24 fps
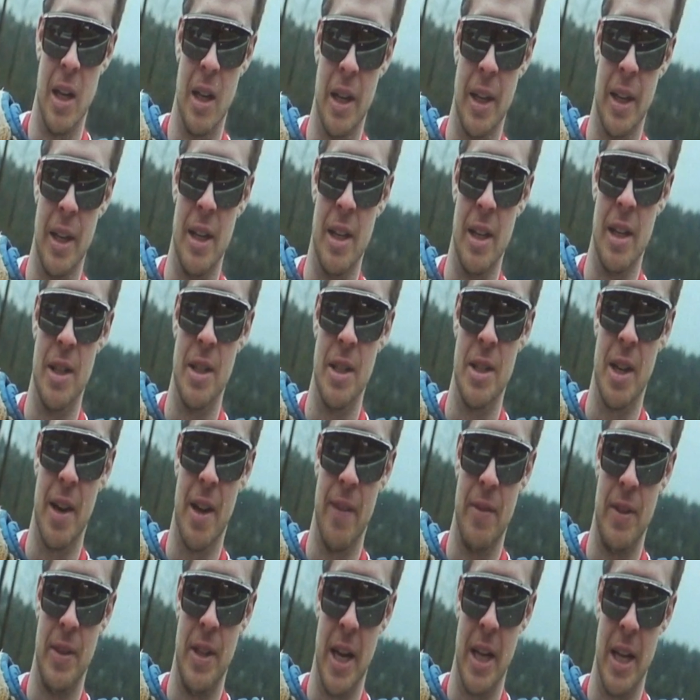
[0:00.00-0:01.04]
long years,
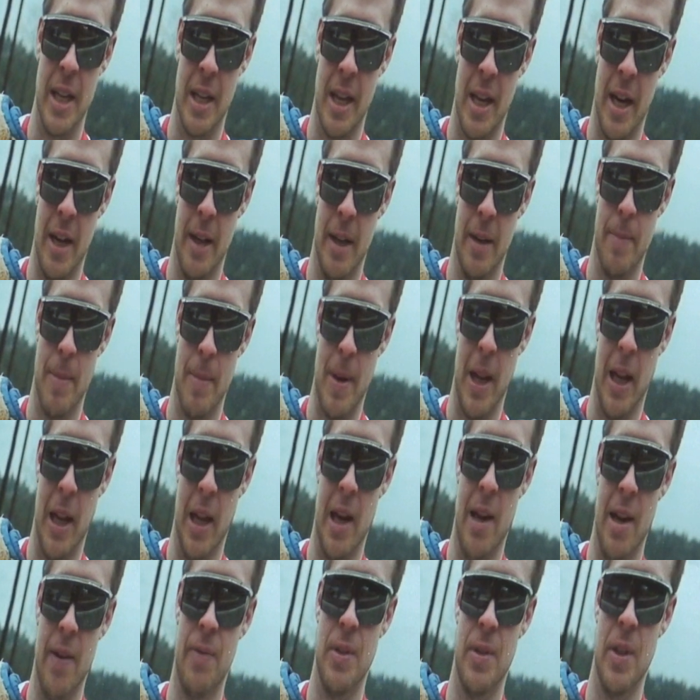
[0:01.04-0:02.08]
I've dedicated my
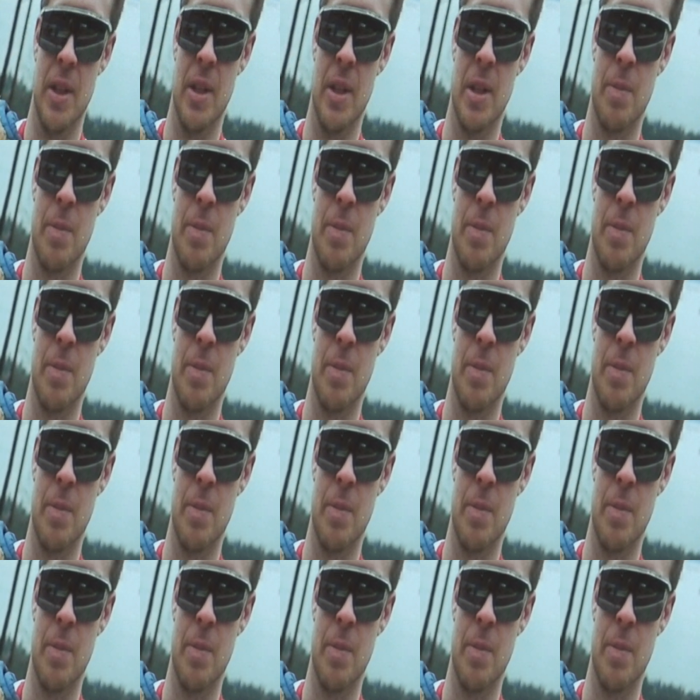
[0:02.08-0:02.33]
life to this